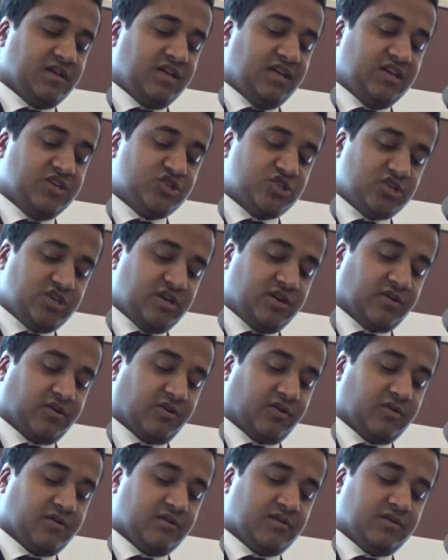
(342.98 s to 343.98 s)
Each
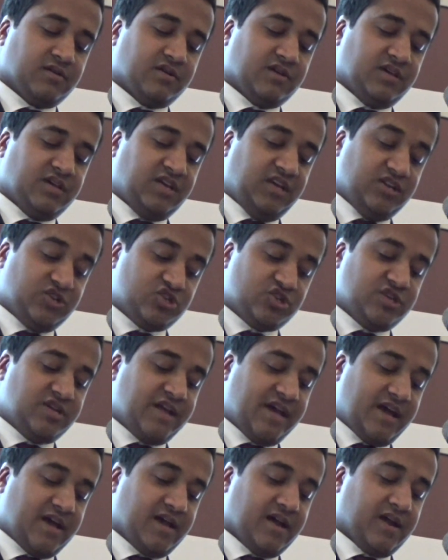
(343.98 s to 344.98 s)
year, each
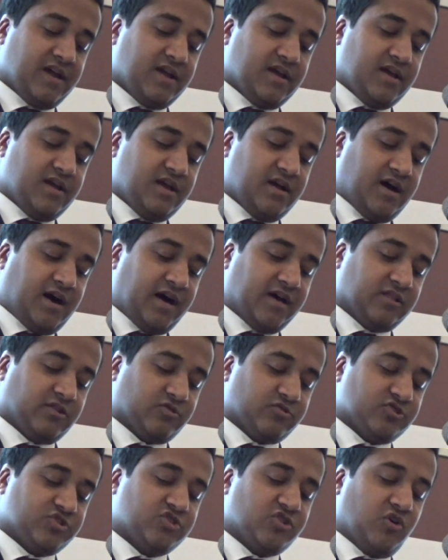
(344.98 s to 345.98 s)
day, I
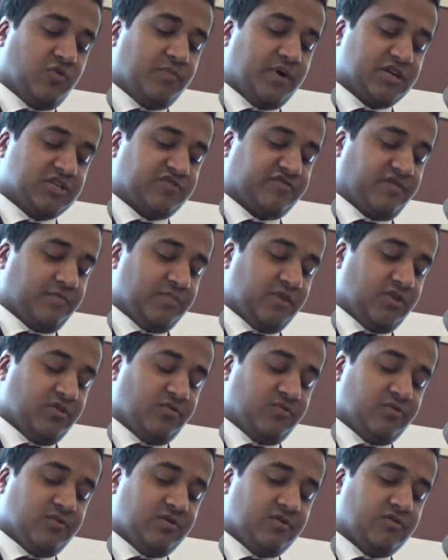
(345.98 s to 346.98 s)
learned so much from
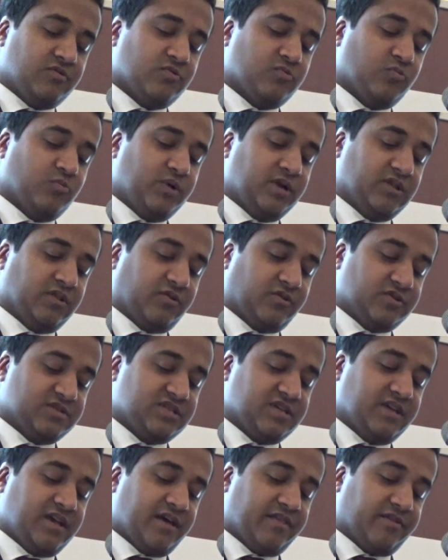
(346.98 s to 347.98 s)
you. We learned
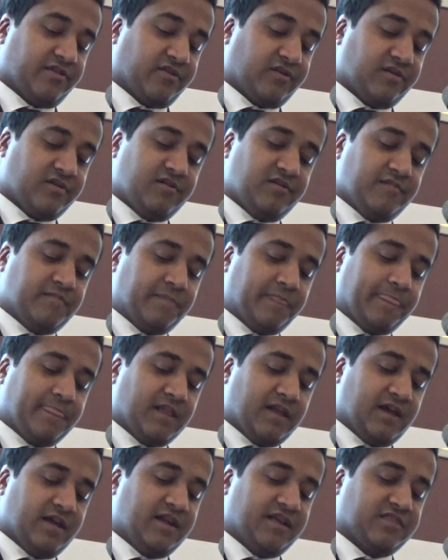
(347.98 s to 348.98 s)
together.
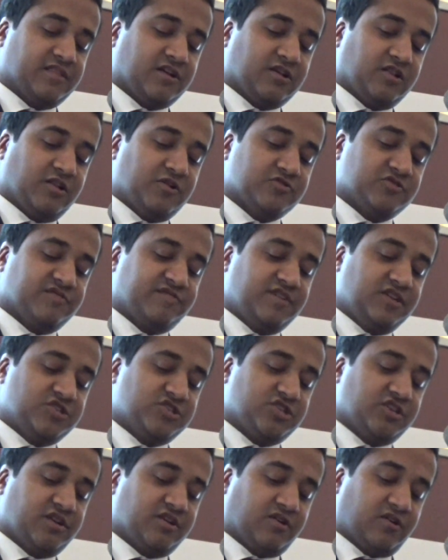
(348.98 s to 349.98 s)
And at the close of
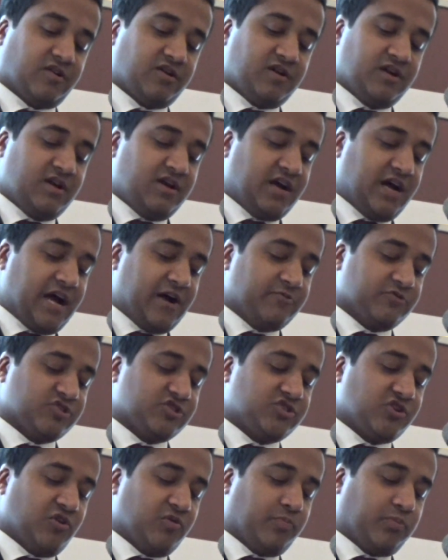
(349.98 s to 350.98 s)
each year, I
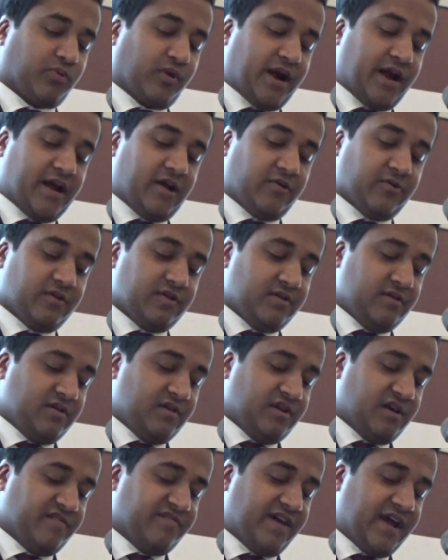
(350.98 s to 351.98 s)
was so proud
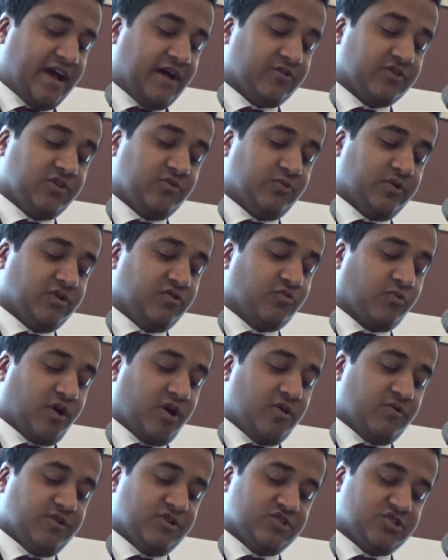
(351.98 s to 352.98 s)
how you have
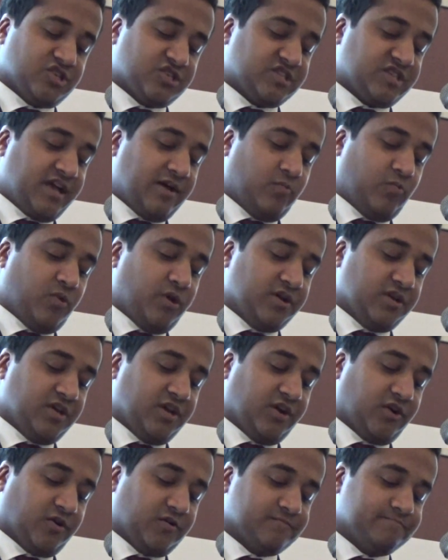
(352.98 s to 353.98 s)
grown in just that one
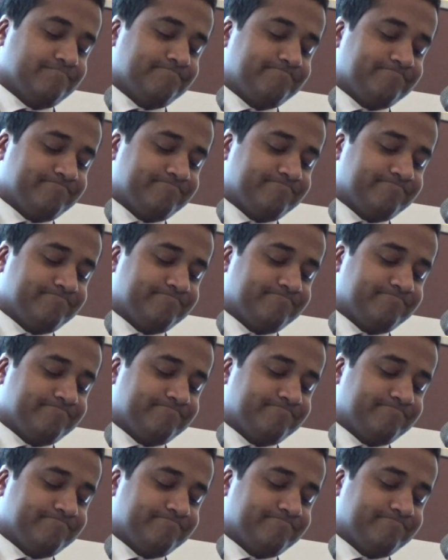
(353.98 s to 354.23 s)
year.